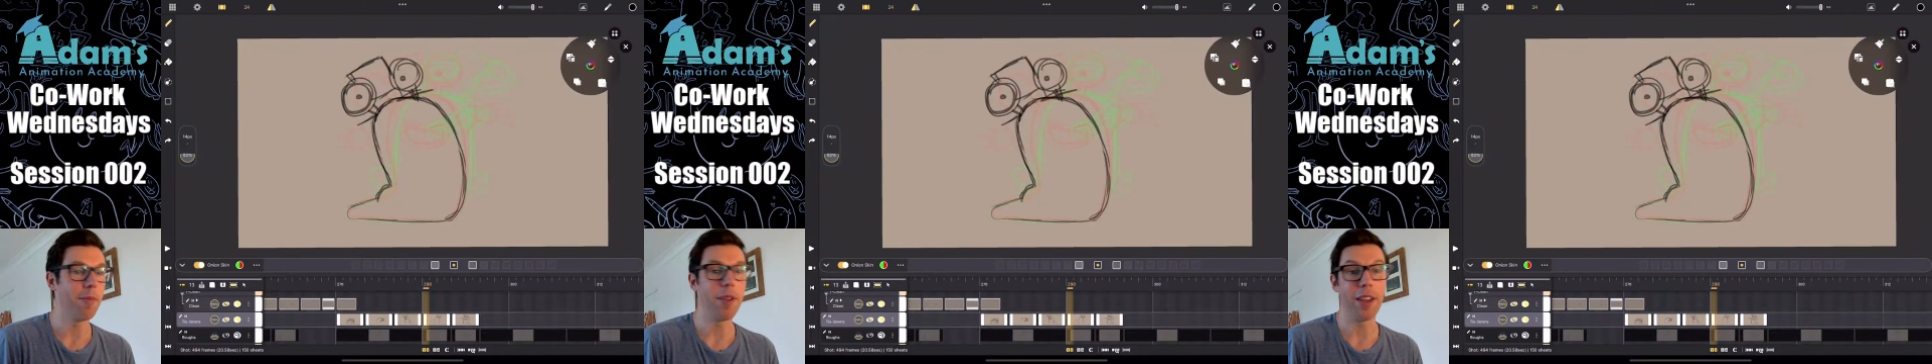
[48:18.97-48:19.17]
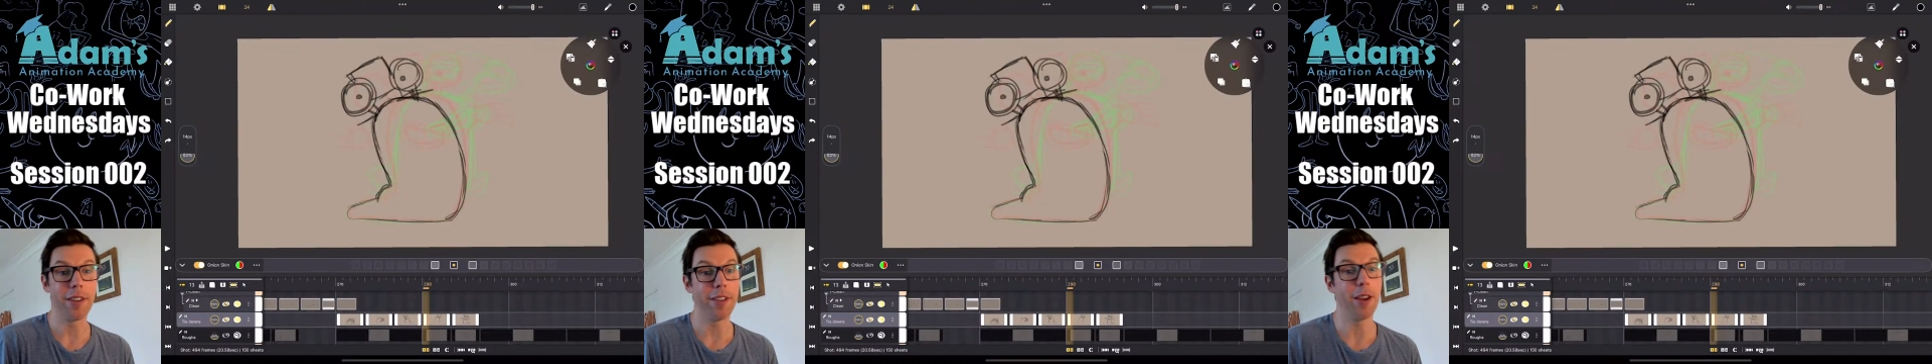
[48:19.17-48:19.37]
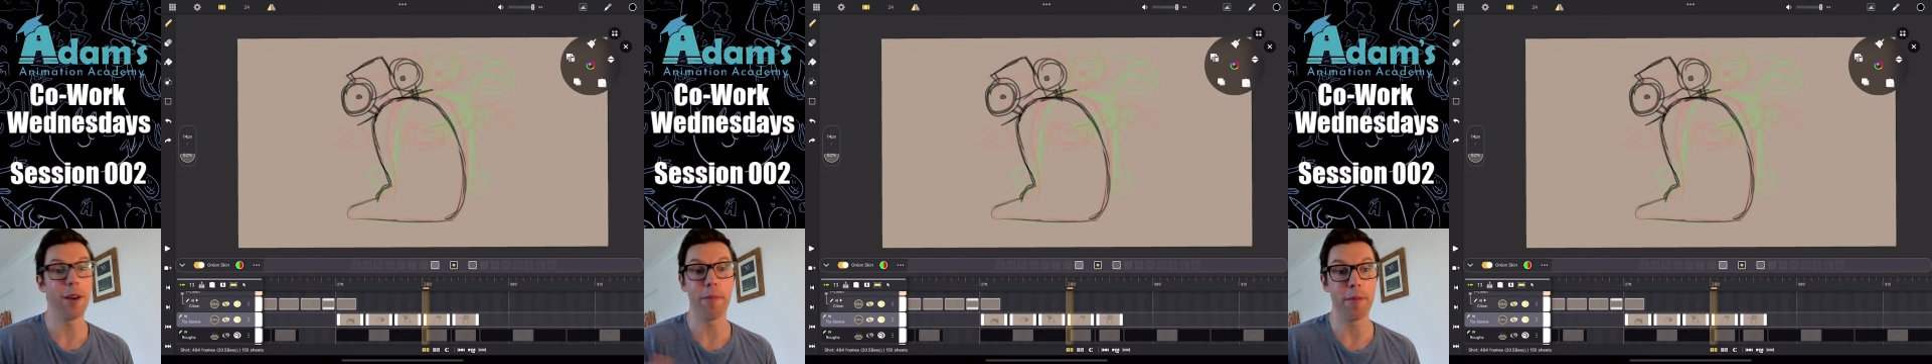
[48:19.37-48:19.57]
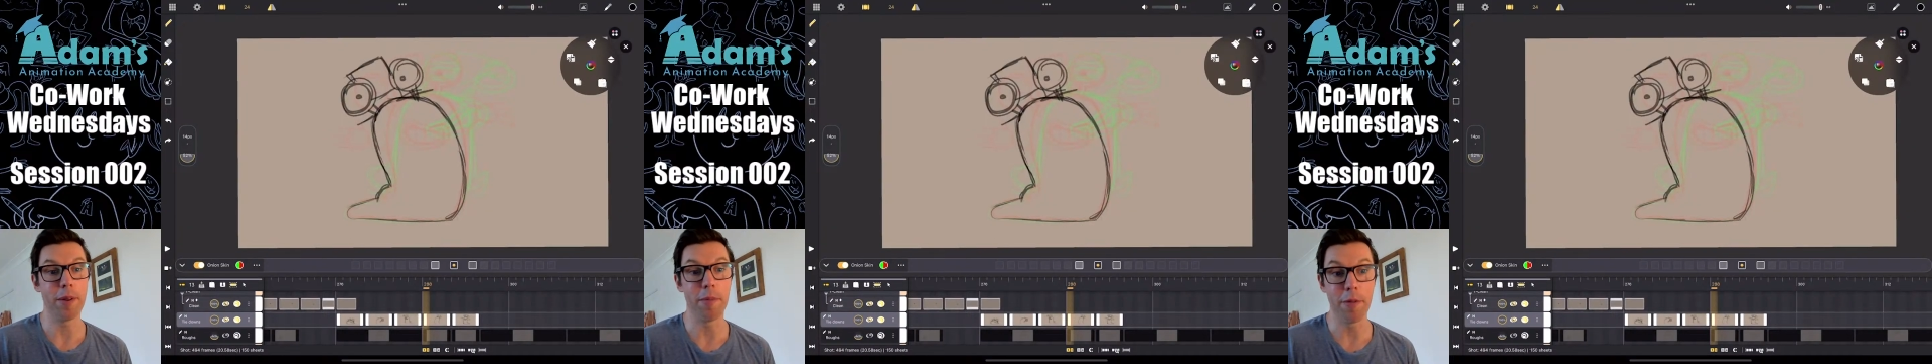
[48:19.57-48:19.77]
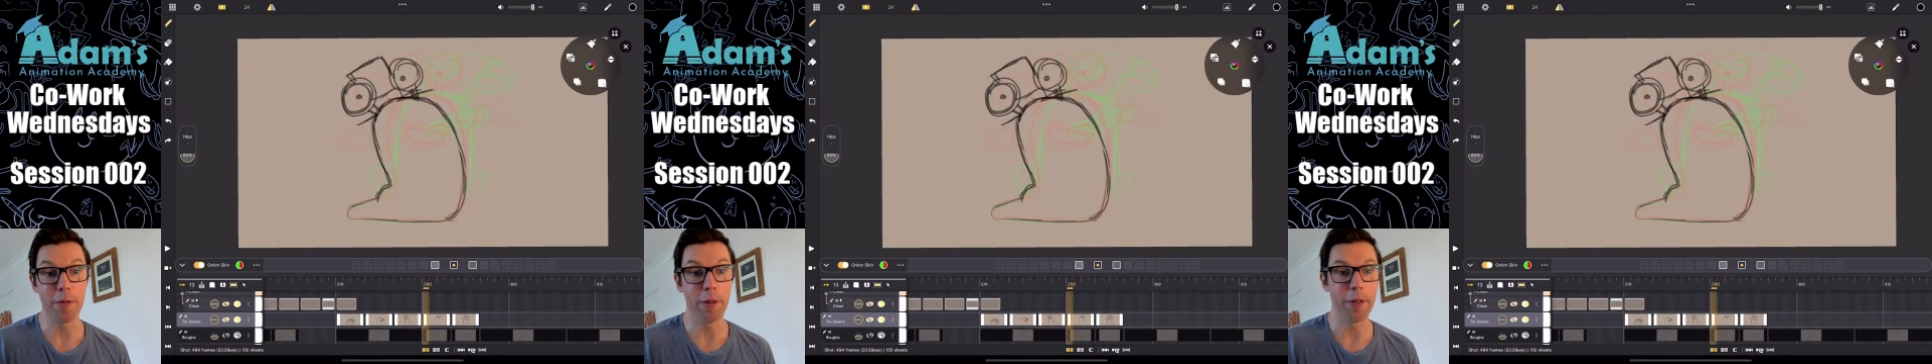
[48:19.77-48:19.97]
Yes, it helped
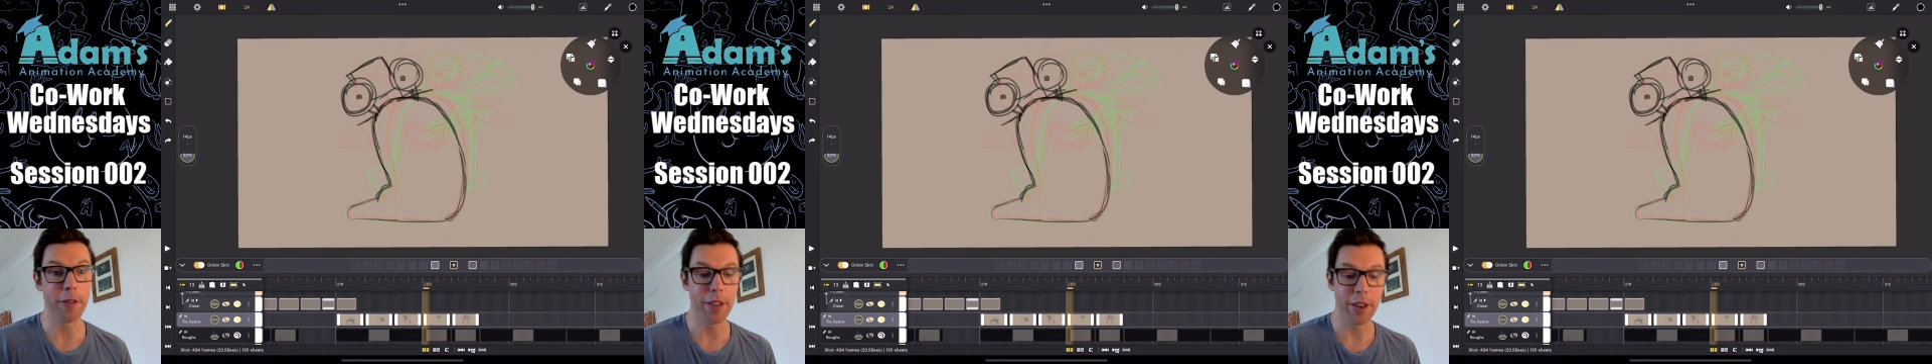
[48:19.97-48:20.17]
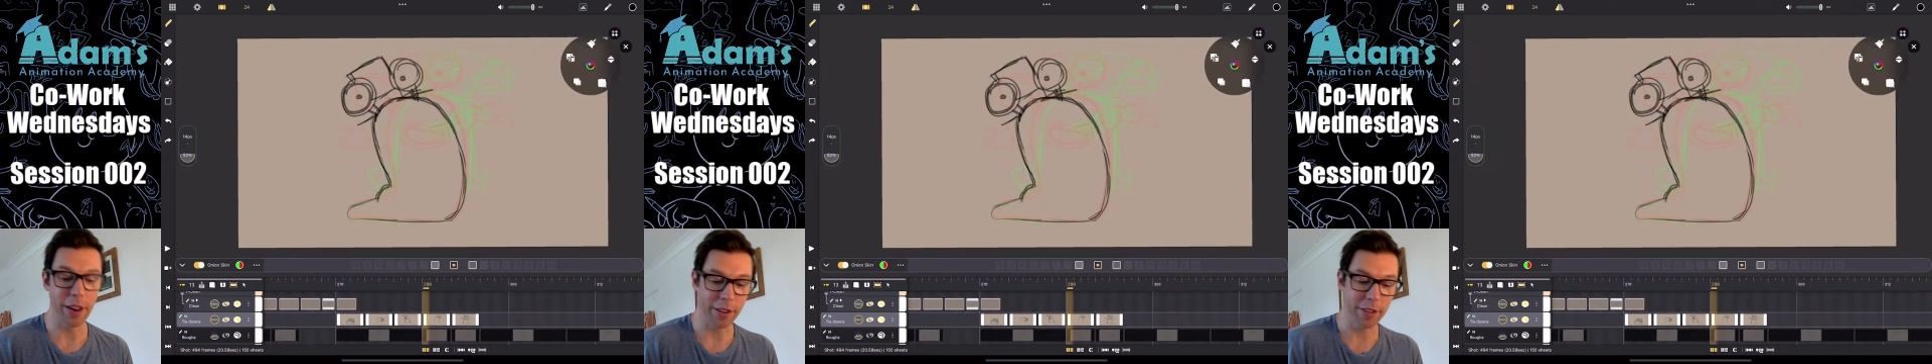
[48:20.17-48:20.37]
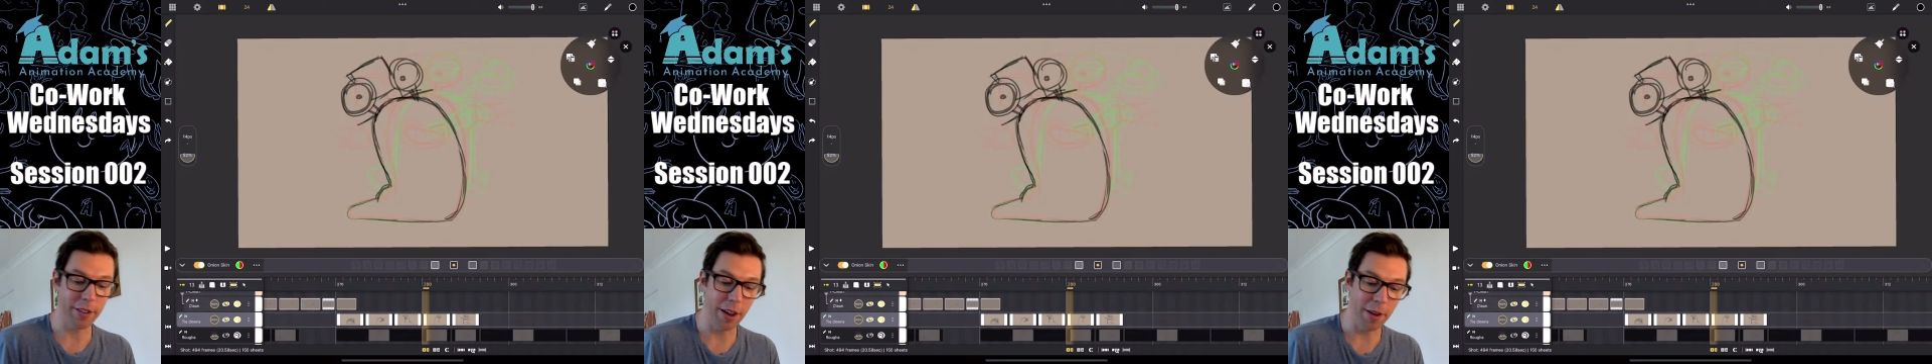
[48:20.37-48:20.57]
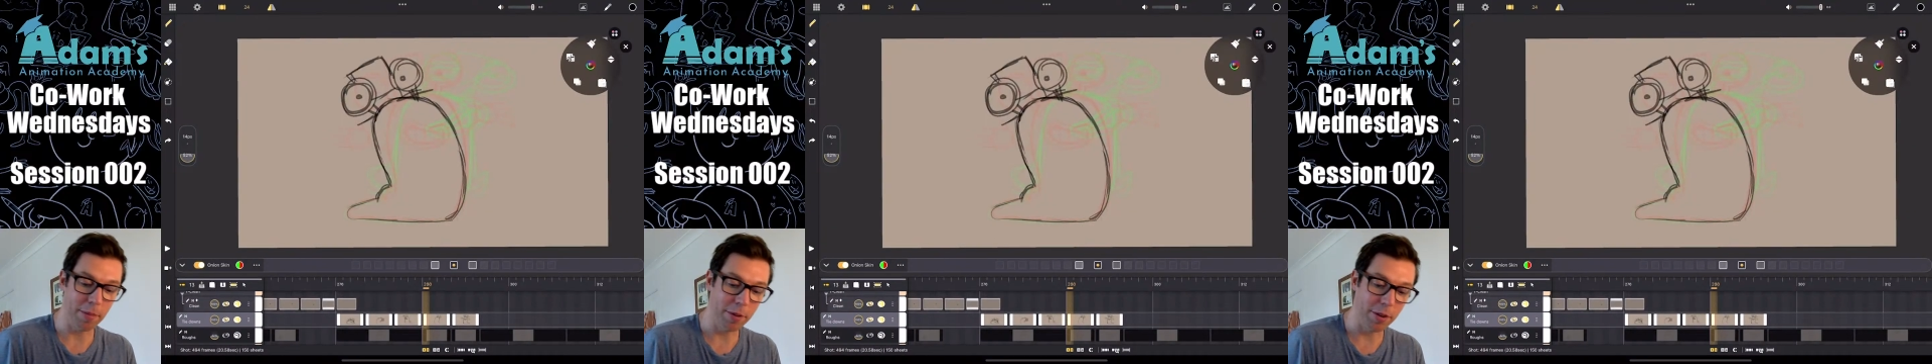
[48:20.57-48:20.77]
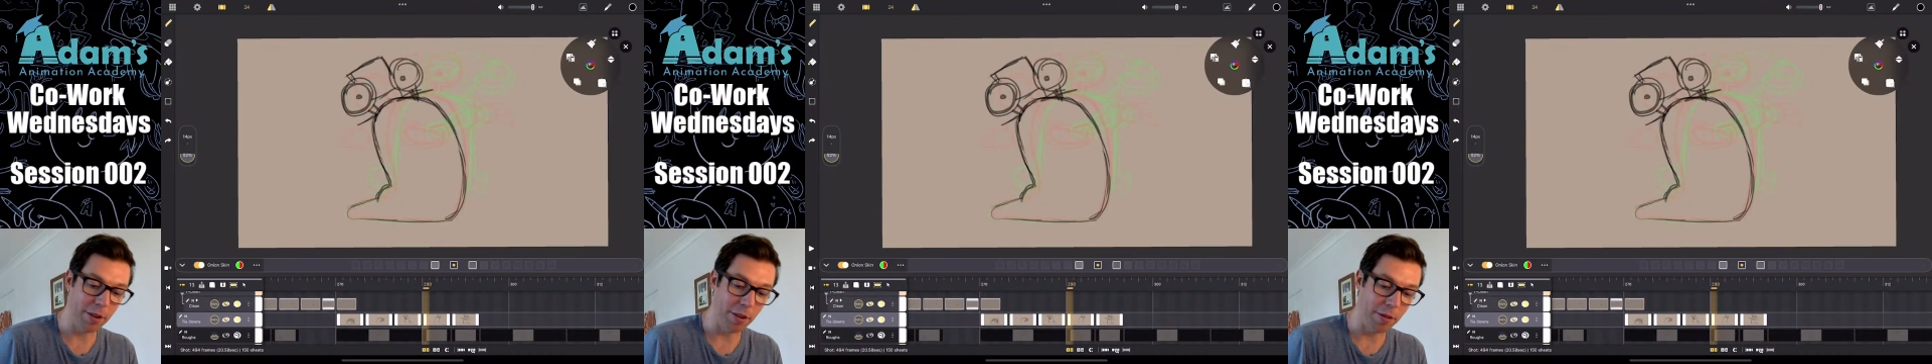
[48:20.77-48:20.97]
me move on to the next
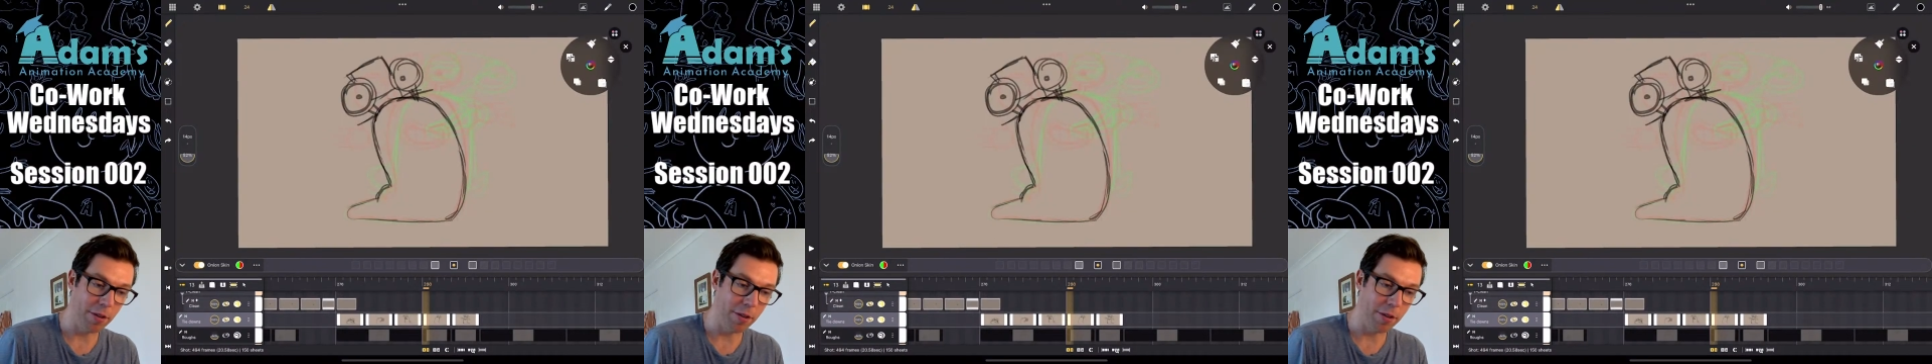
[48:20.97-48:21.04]
step. So